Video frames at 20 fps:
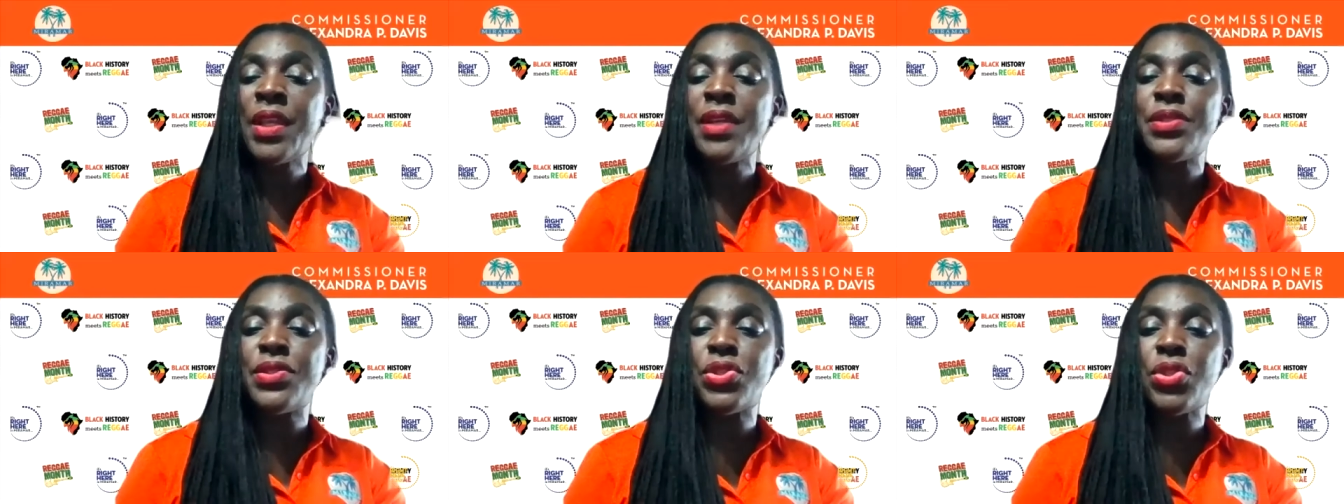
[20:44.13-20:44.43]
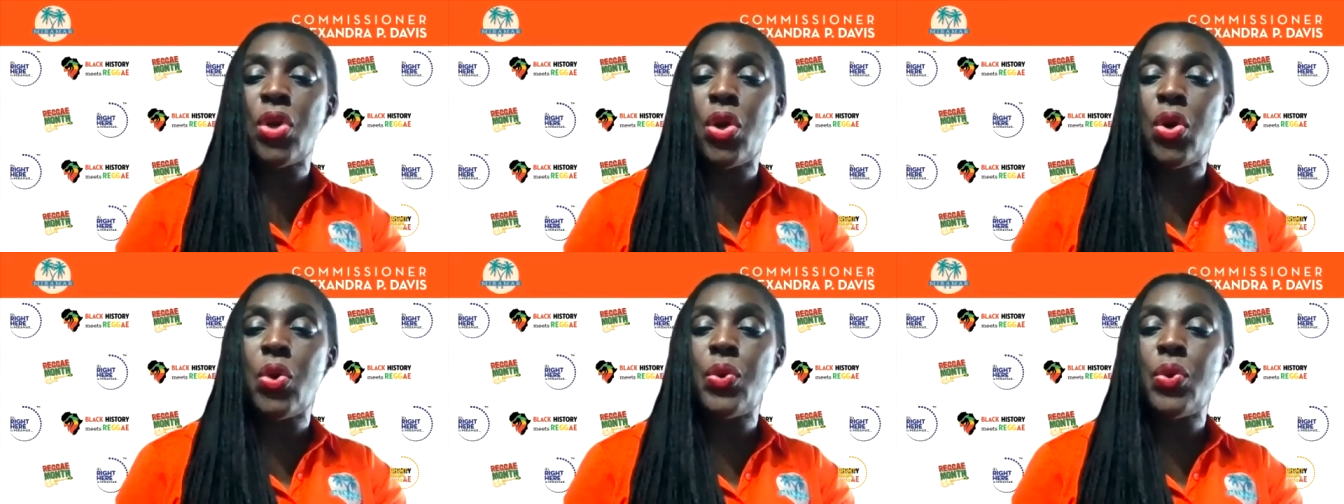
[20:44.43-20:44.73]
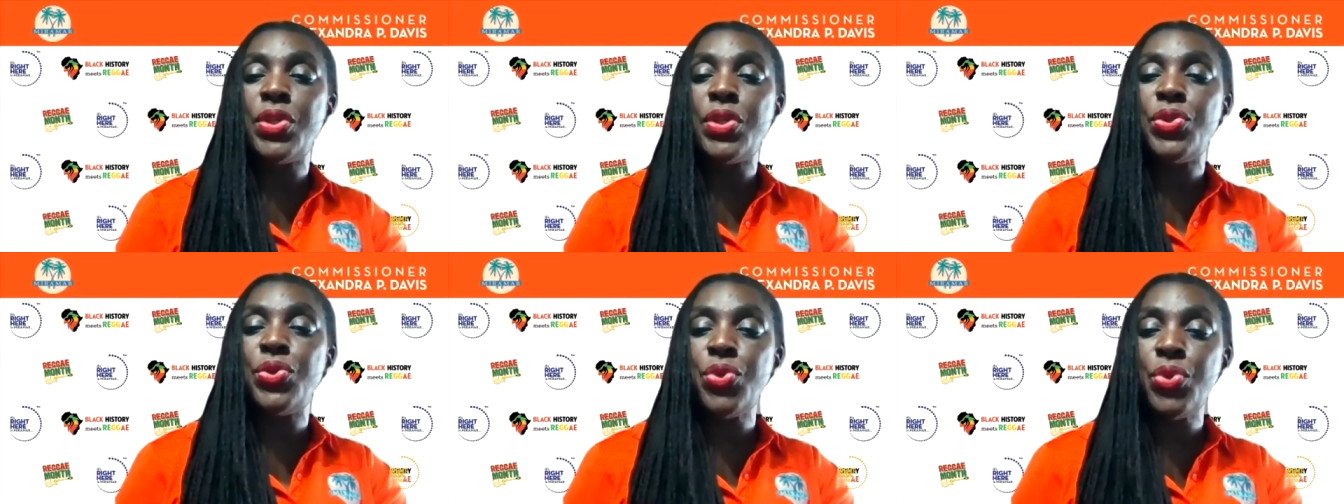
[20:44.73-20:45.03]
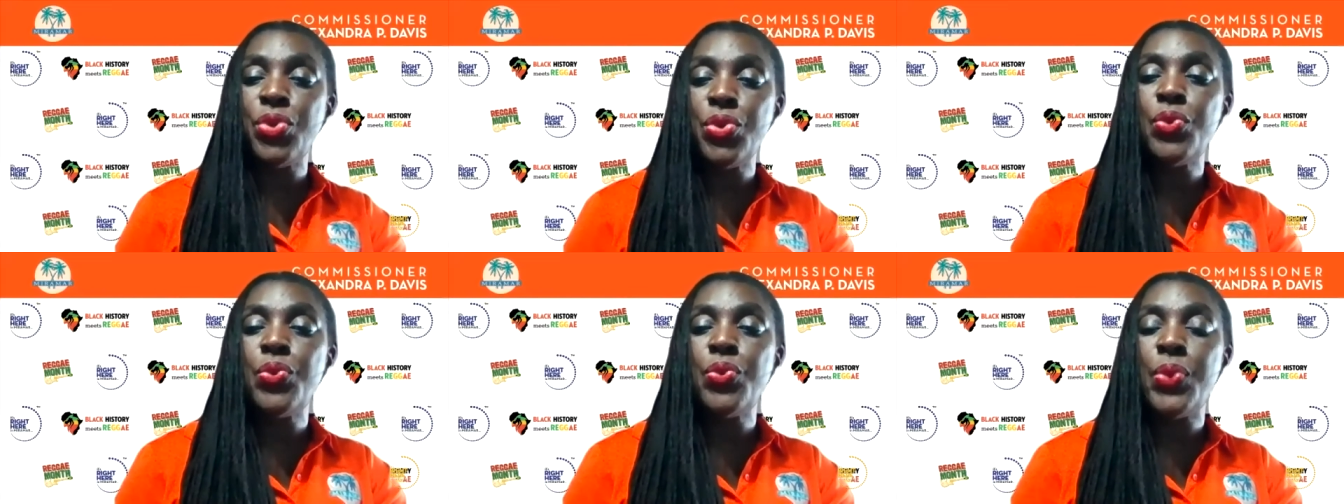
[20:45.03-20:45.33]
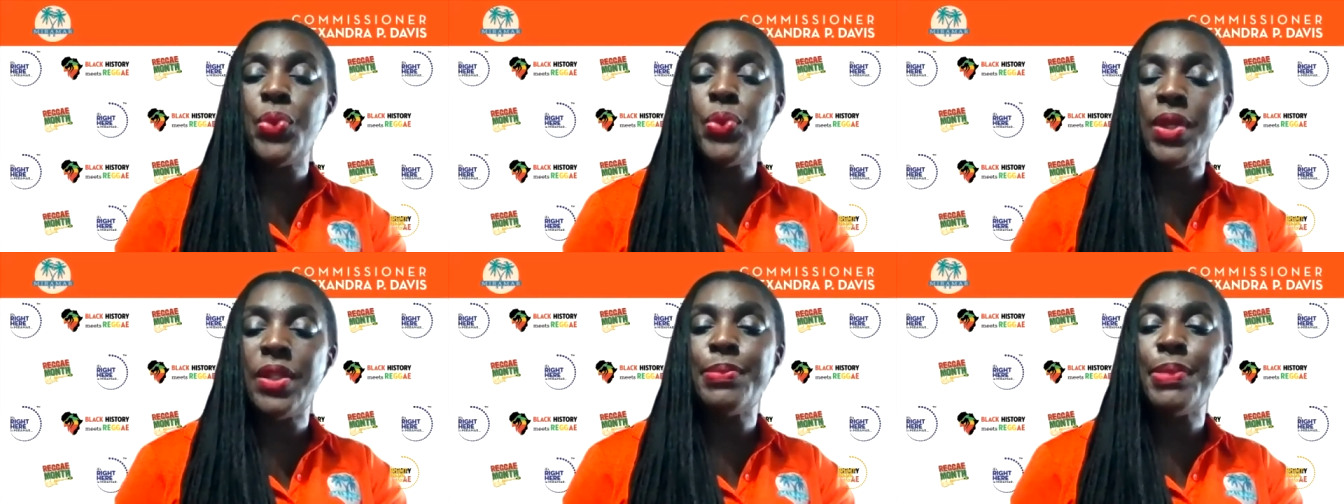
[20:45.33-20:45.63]
So you
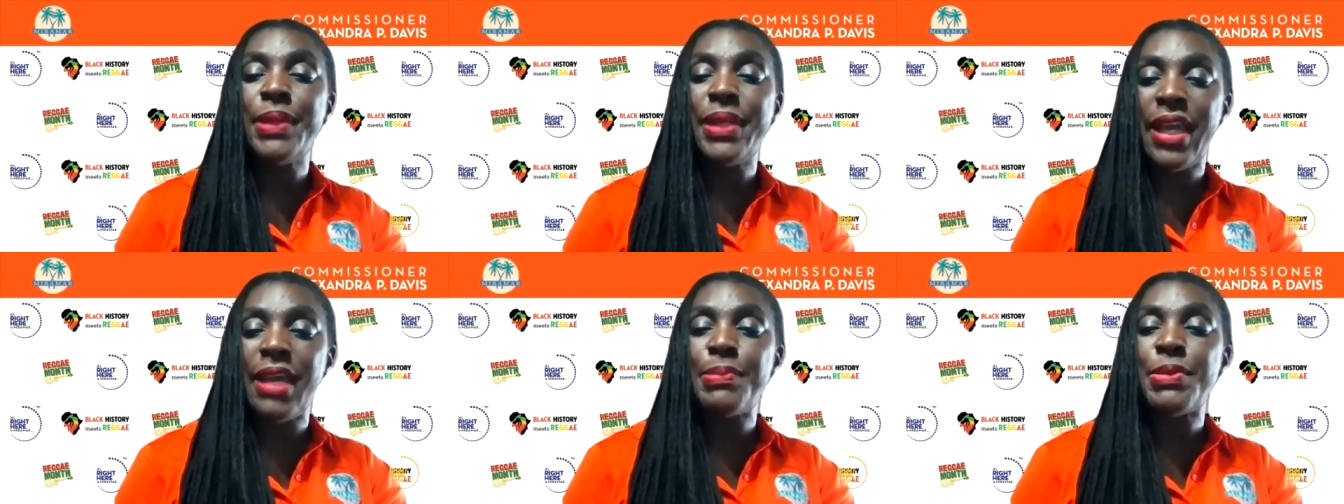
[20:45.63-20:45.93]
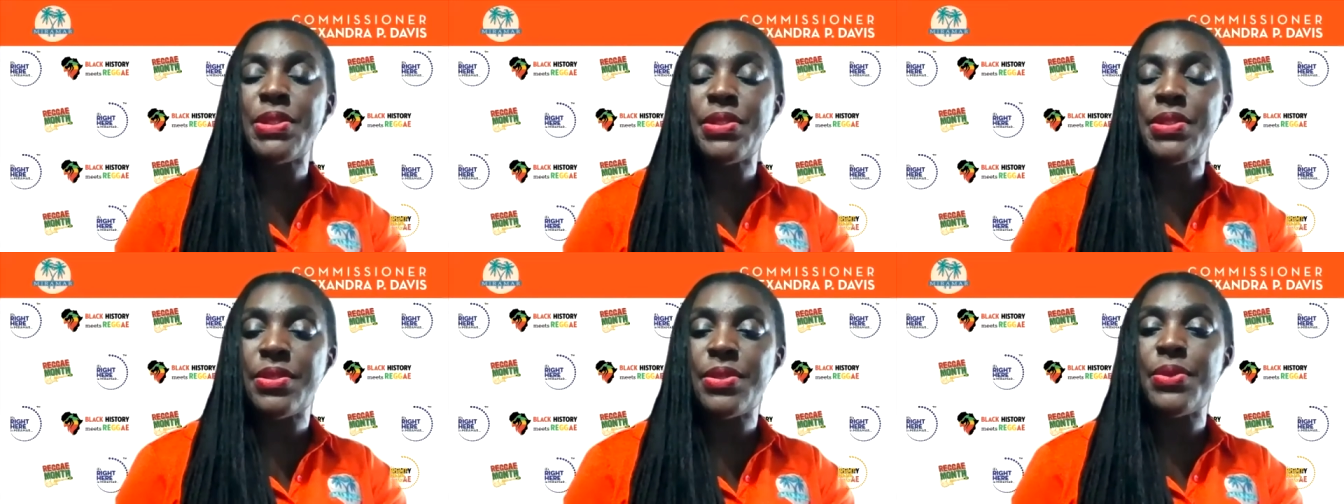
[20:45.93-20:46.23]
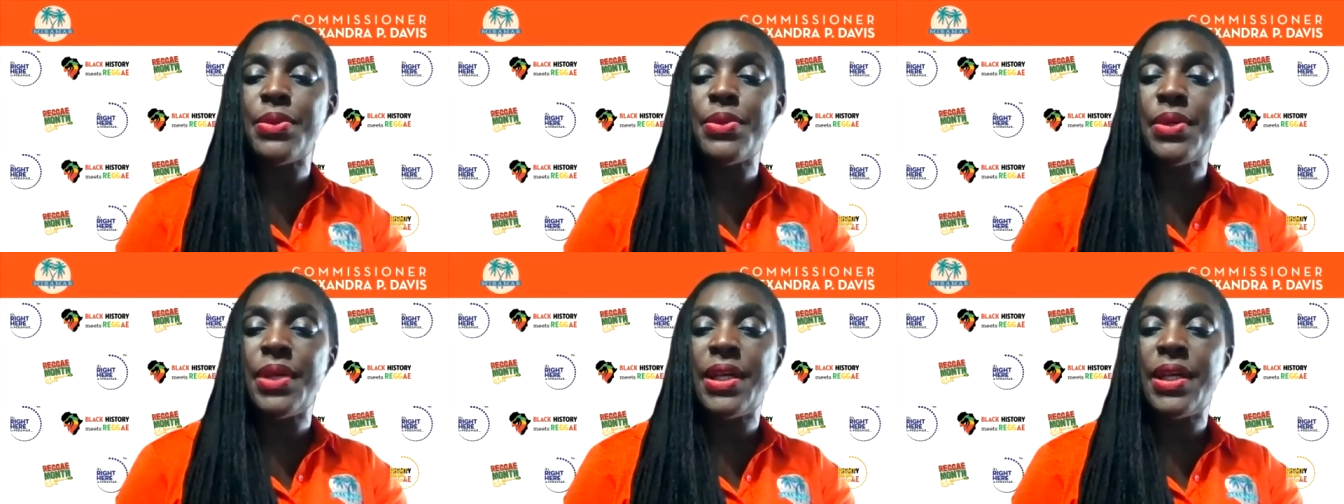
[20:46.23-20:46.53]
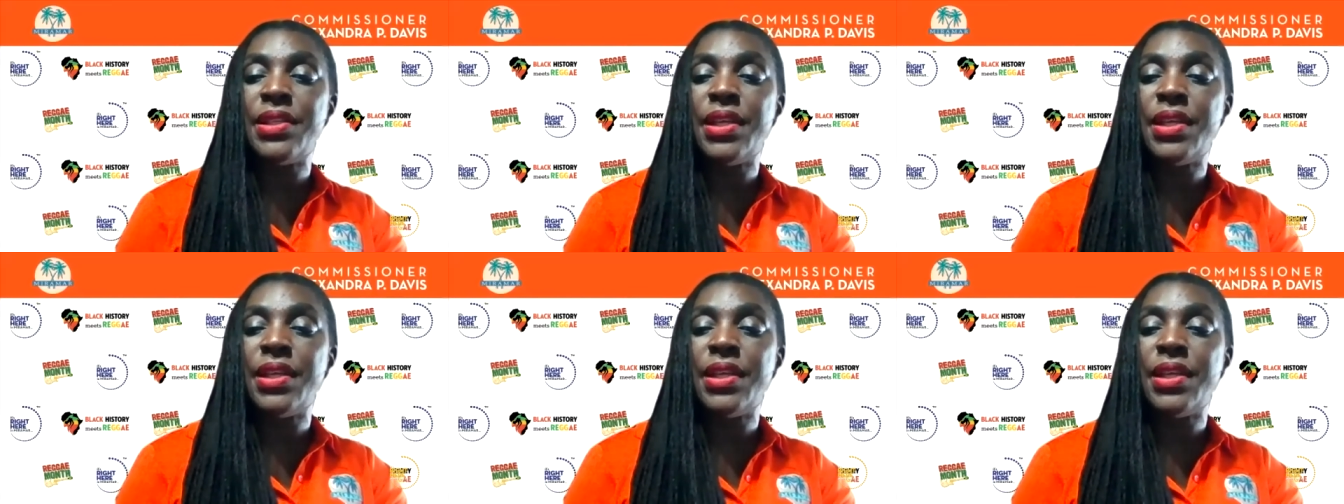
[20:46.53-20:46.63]
will be able to